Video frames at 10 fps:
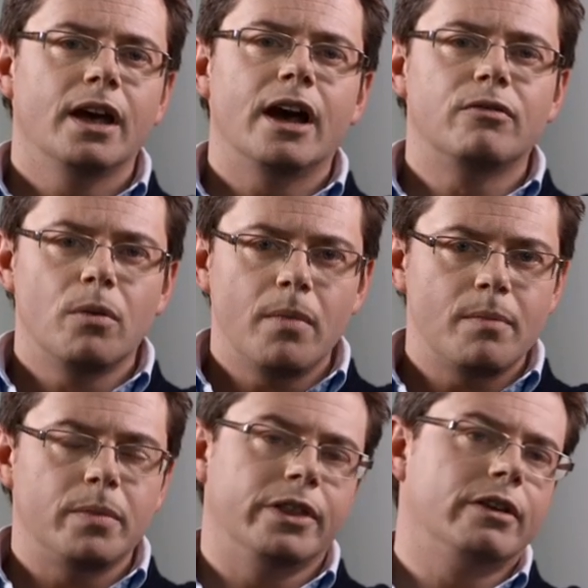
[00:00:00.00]
And
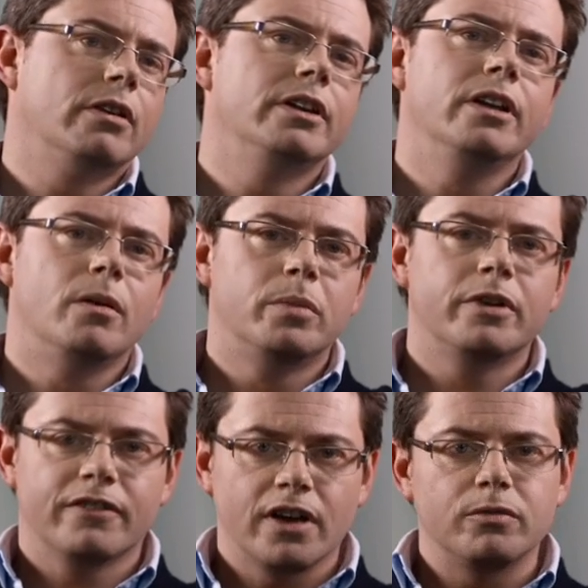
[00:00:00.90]
remember, there are a number
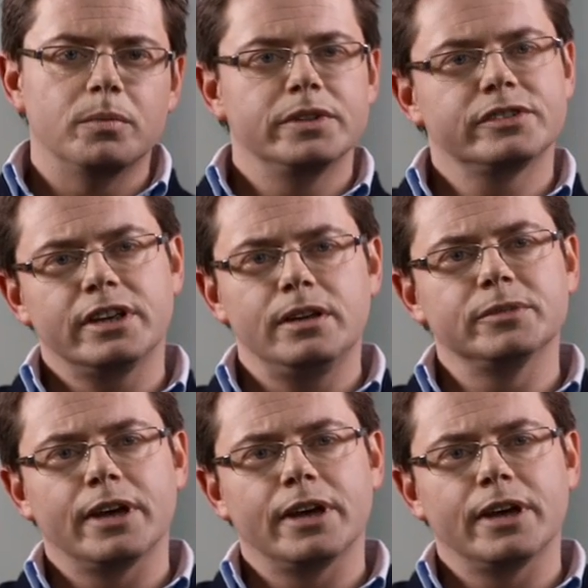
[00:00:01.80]
of government schemes